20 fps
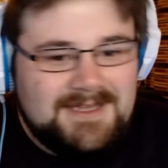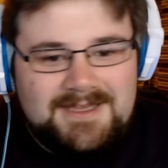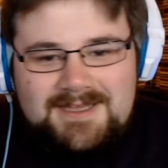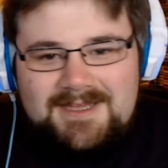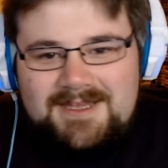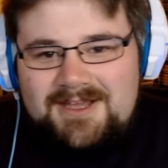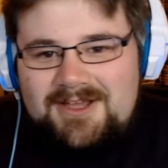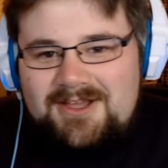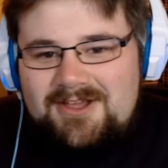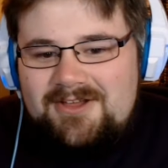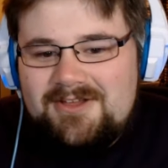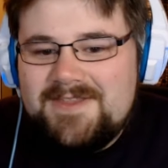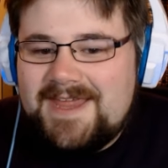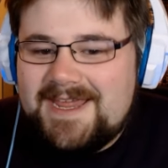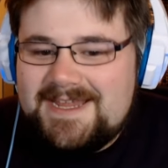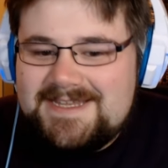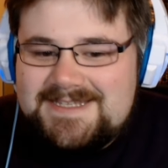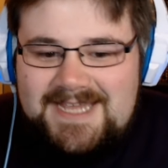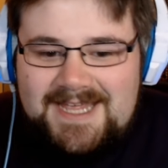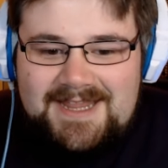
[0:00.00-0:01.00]
Oh,
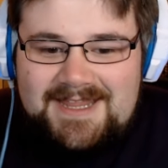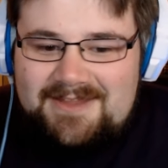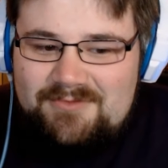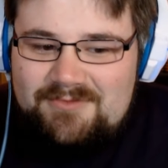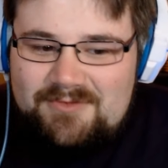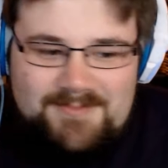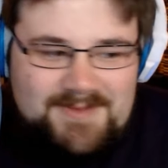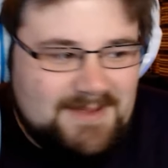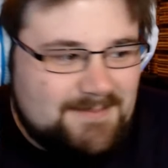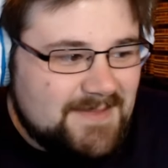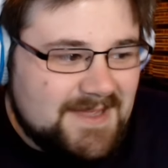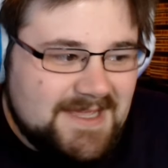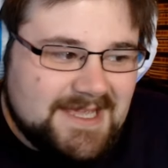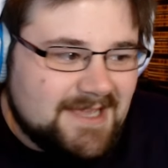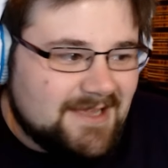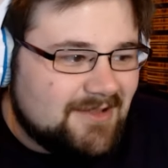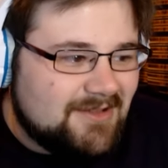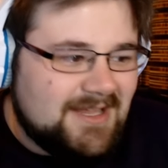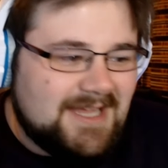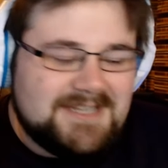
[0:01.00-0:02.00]
that Italian one made me
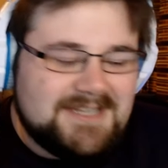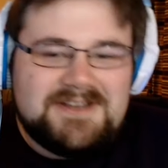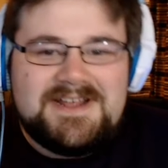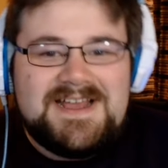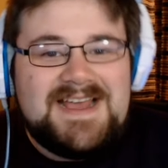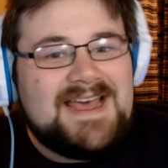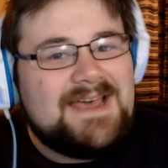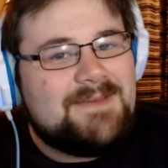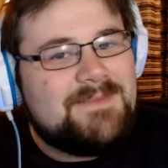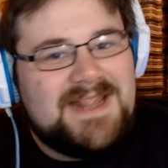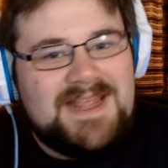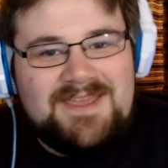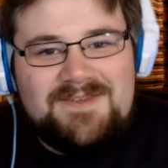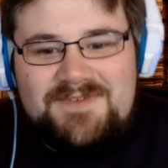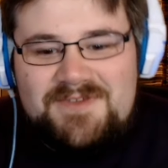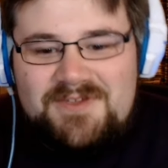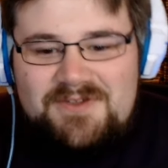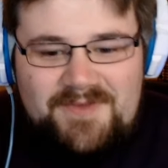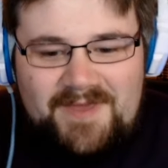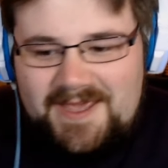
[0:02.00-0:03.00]
giggle. I don't know how many of
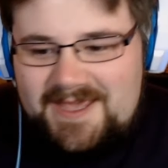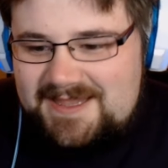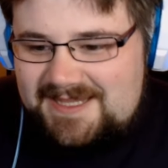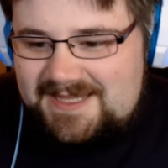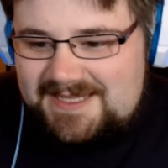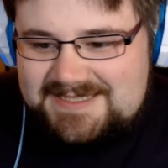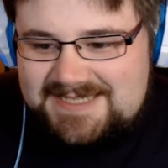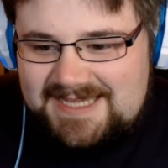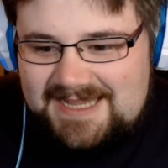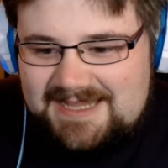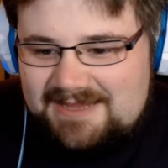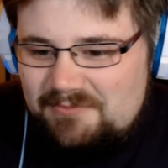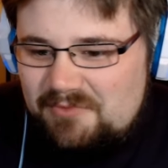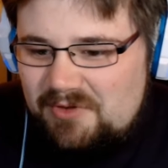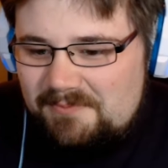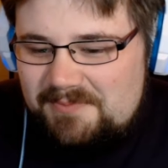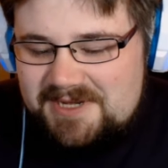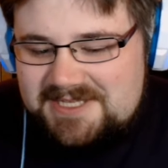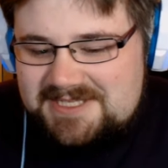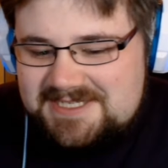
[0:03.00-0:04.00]
you have heard the Italian
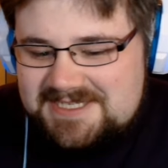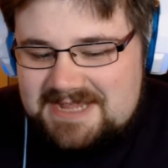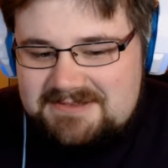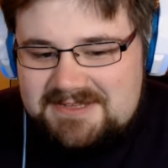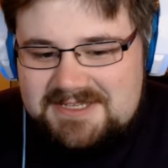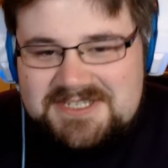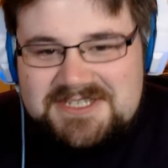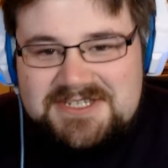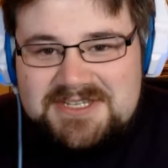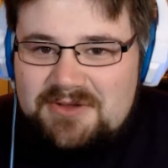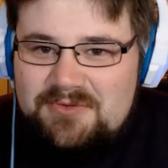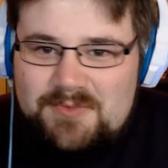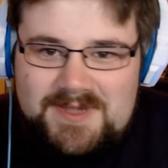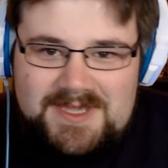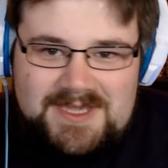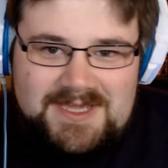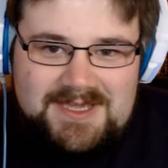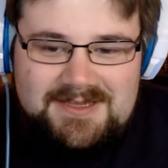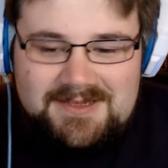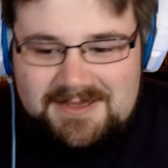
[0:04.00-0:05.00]
one, but it sounded so
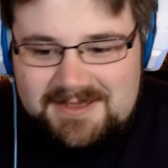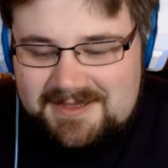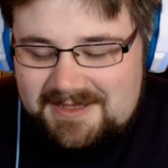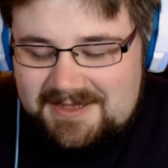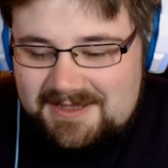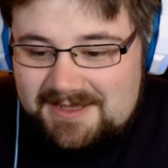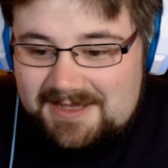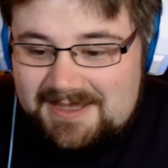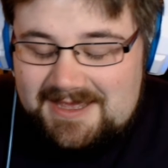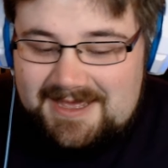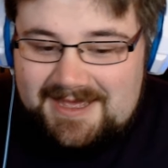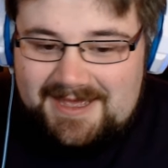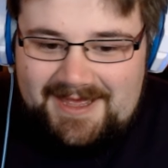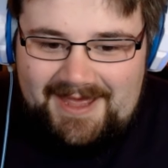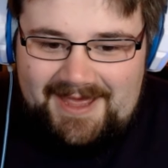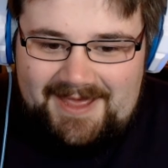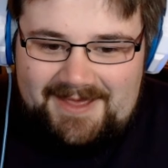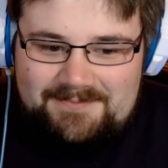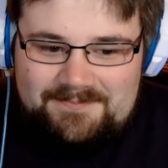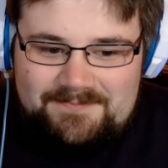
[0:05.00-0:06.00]
weak.
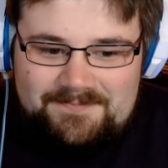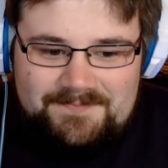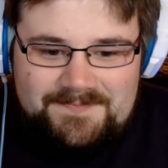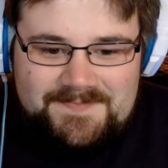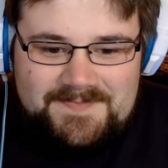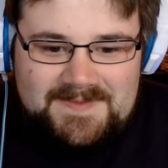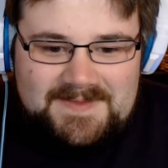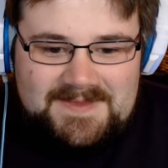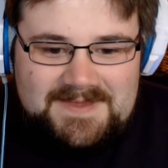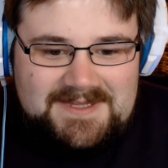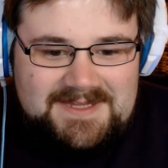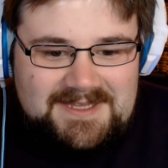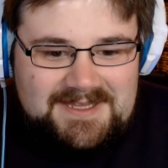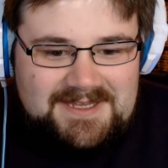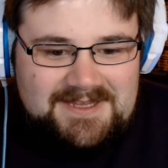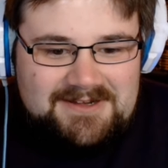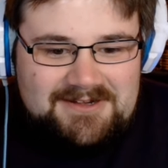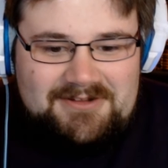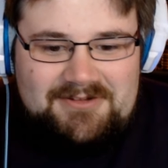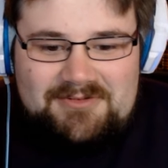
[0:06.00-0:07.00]

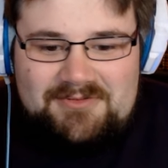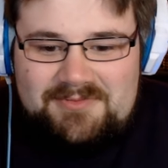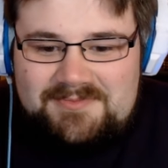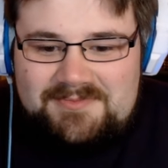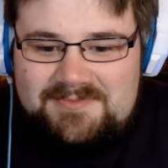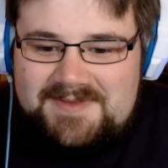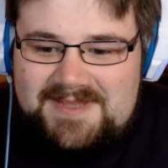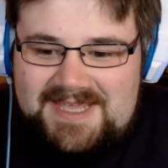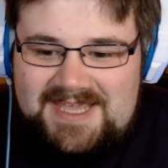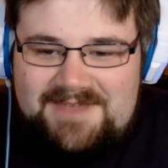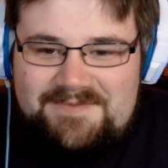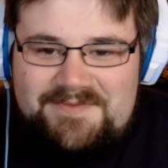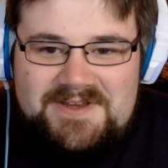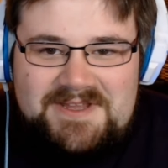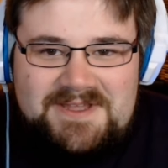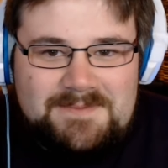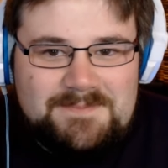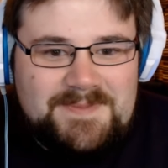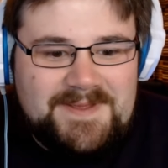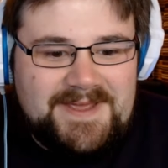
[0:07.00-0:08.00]
You know, even
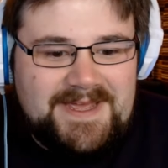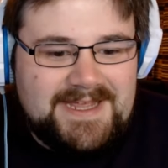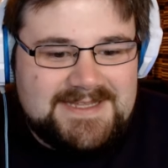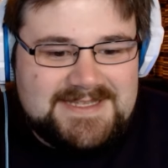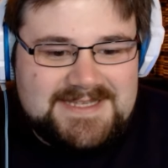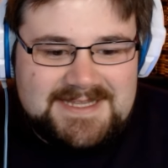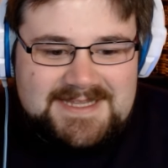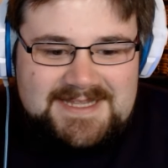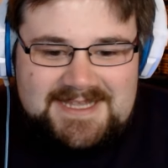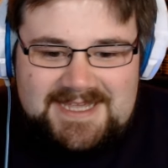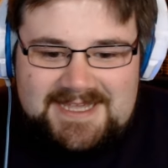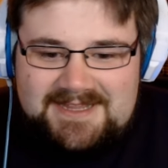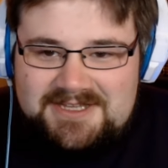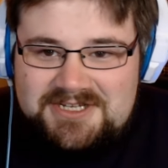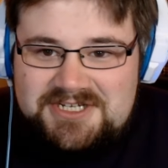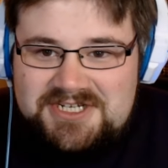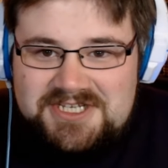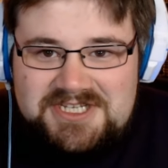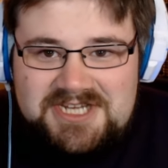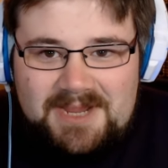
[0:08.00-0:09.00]
compared to the
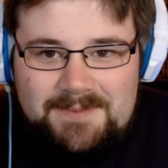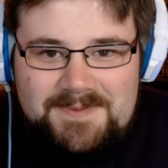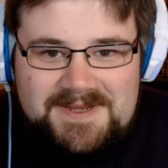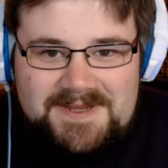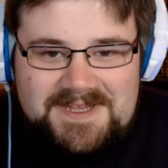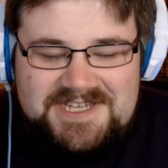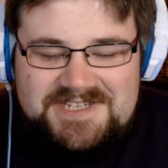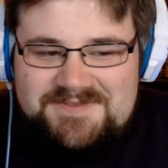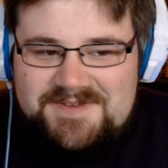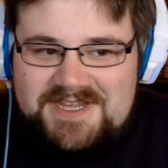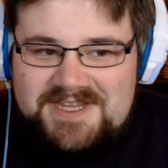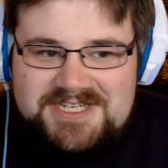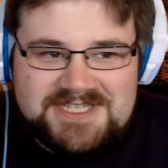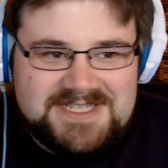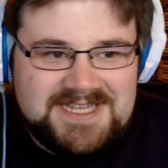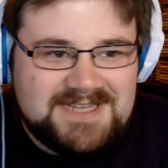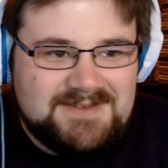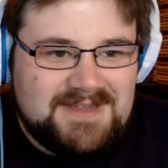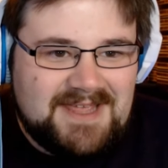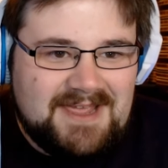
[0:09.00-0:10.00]
English and Japanese versions,
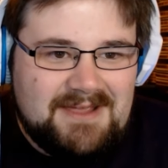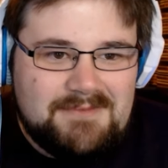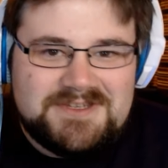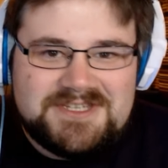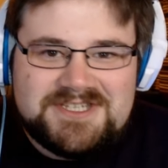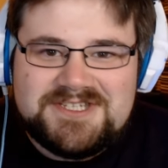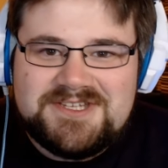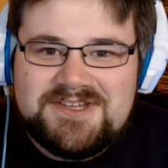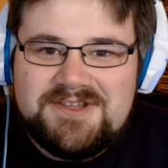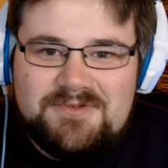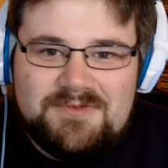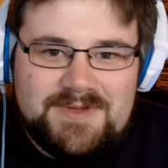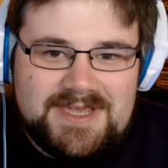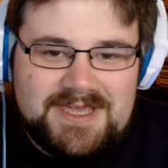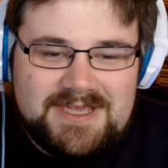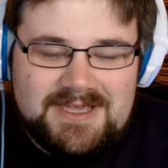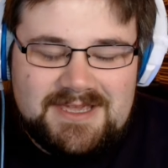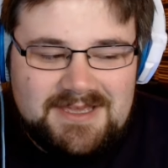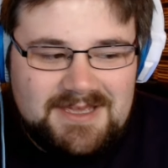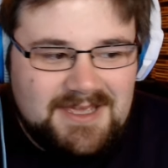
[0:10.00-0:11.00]
that was so weak.